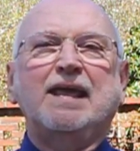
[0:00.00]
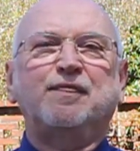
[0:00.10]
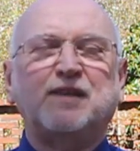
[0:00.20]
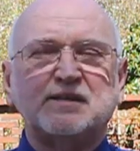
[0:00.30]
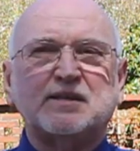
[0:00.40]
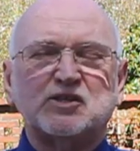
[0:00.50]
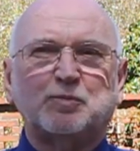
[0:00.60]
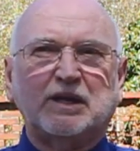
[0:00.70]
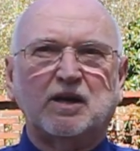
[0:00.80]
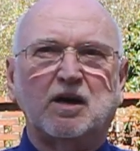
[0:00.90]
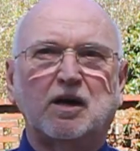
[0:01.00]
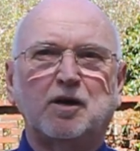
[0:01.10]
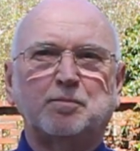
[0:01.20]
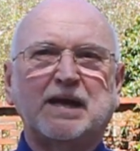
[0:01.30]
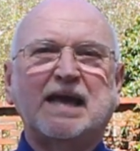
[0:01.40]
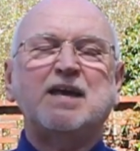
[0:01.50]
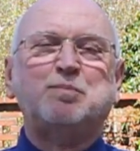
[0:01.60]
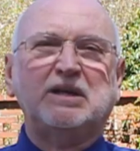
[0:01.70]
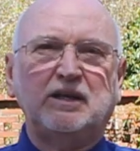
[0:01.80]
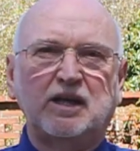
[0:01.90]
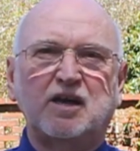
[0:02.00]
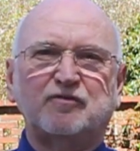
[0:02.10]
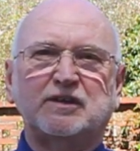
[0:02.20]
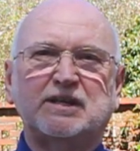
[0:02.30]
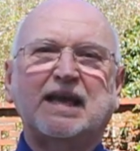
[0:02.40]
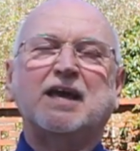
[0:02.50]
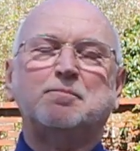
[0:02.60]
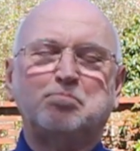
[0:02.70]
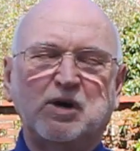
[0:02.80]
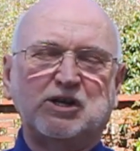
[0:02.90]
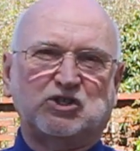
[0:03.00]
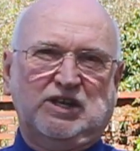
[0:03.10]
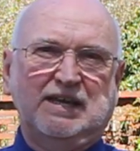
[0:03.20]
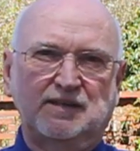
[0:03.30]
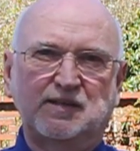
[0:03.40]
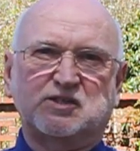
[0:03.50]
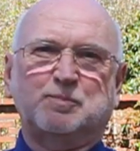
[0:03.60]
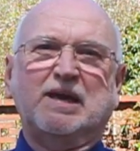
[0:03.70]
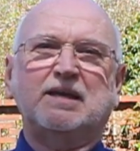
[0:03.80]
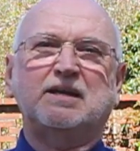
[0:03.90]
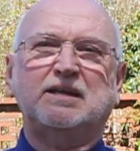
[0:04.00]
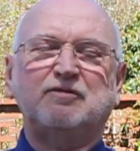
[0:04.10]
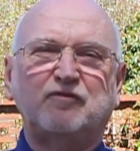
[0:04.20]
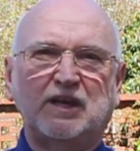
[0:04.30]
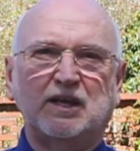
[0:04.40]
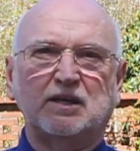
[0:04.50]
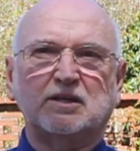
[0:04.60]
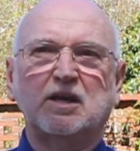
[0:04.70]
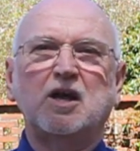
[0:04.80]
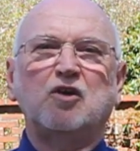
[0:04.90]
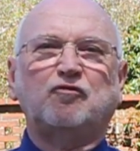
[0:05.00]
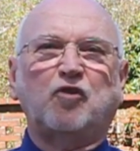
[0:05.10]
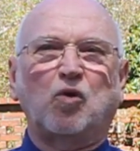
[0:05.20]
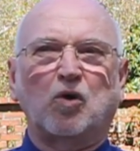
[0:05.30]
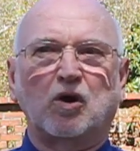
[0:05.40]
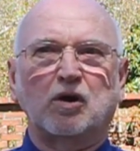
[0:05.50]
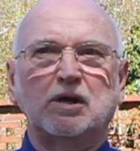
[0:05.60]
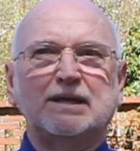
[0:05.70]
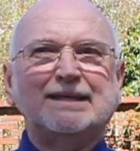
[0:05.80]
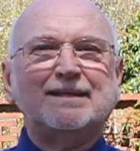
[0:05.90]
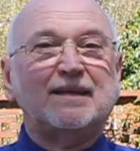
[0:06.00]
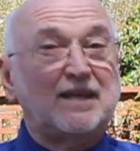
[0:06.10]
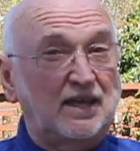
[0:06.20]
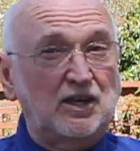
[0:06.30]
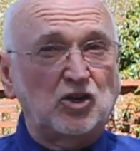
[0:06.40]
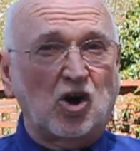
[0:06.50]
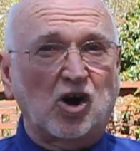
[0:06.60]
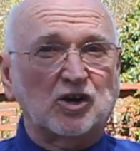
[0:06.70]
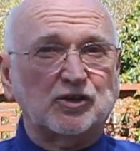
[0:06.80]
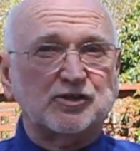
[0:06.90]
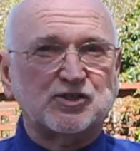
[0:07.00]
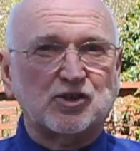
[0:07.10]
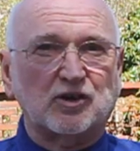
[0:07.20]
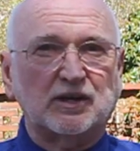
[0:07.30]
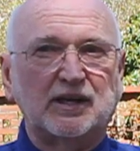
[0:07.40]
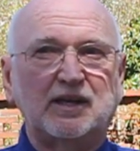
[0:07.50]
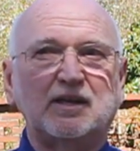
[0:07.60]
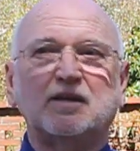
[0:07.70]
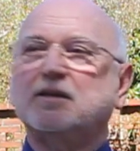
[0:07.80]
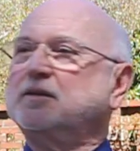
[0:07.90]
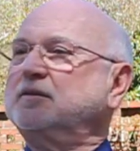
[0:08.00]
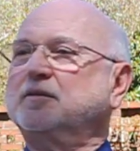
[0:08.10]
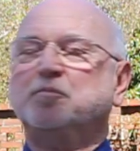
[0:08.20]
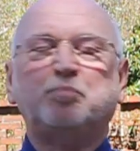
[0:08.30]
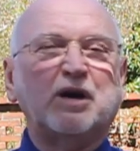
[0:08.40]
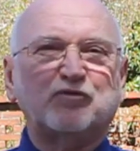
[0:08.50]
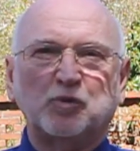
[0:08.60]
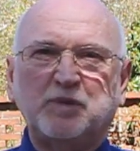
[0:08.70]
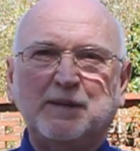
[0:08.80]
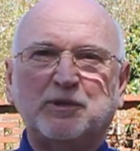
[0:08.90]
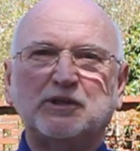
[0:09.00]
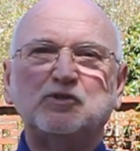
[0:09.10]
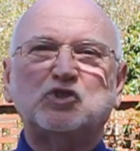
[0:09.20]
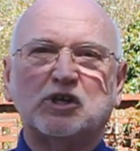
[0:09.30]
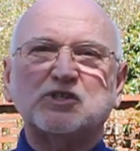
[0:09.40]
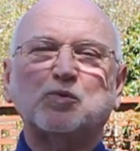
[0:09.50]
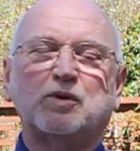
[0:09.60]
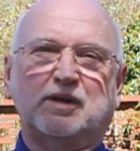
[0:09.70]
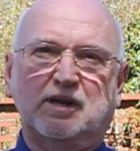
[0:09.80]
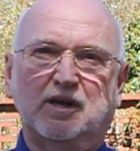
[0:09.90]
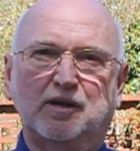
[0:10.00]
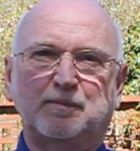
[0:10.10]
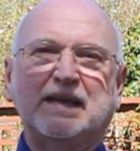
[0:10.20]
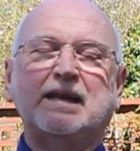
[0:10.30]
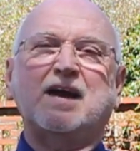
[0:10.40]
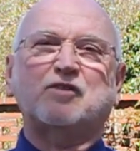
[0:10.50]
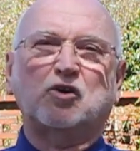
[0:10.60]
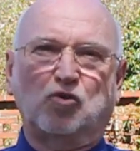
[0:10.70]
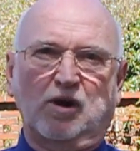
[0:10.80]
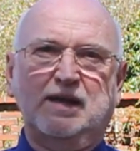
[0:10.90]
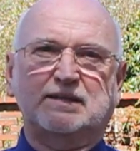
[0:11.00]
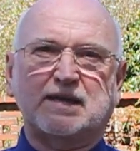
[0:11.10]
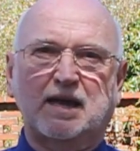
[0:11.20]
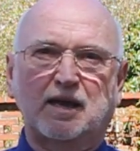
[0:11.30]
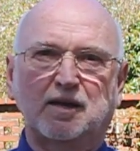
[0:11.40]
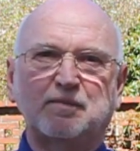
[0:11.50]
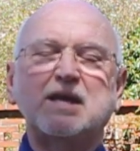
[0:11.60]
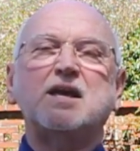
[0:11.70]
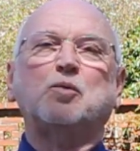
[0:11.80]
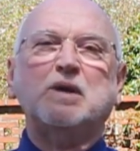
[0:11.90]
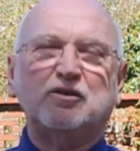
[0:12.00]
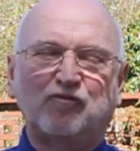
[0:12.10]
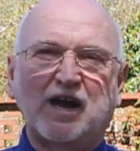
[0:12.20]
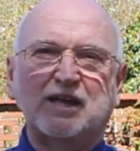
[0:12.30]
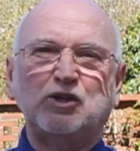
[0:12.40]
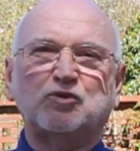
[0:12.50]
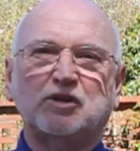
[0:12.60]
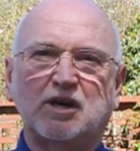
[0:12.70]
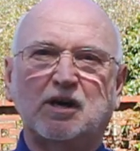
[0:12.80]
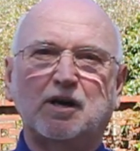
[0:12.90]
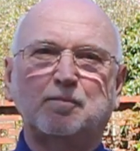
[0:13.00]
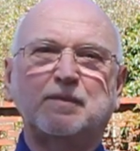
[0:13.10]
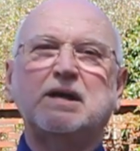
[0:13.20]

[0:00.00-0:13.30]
This has become a beloved and much anticipated event for keen gardeners certainly, but for people who just want to come and have a great time. We invite you to come,